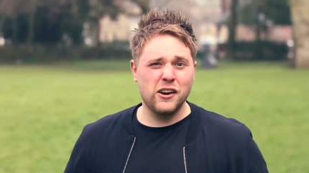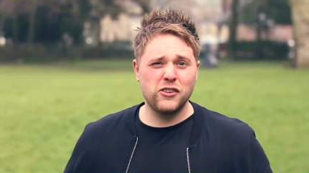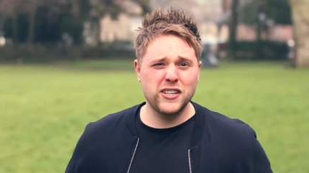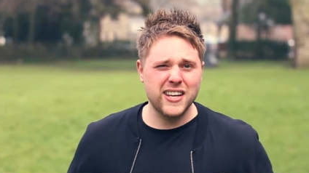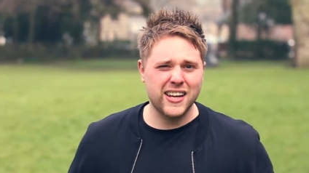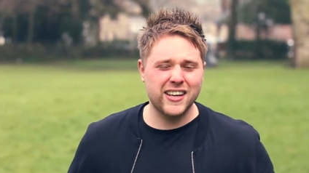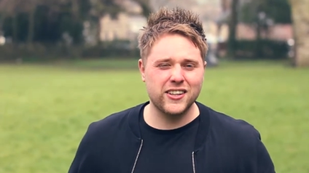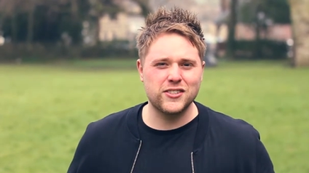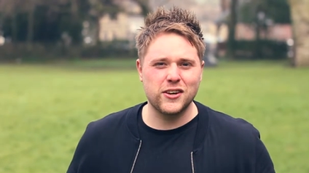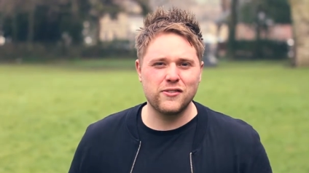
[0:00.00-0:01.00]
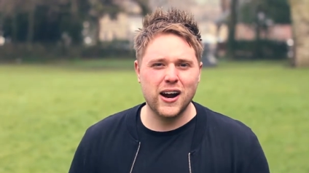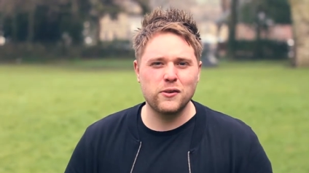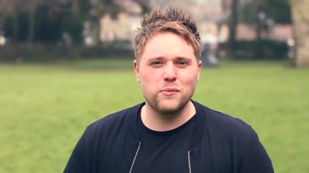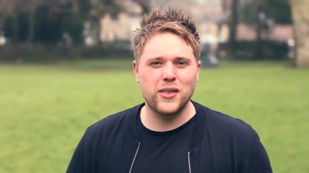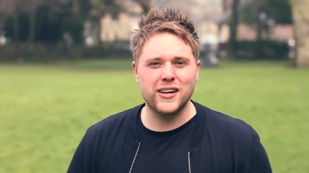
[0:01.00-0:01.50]
ridiculous and
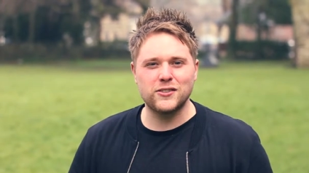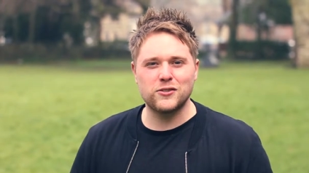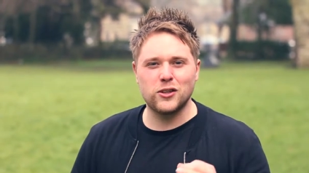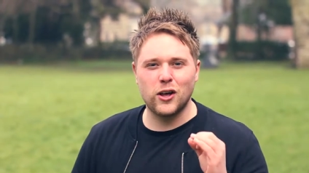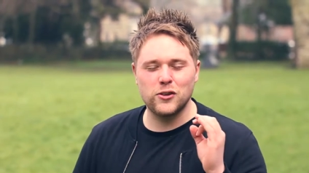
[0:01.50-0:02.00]
random things as,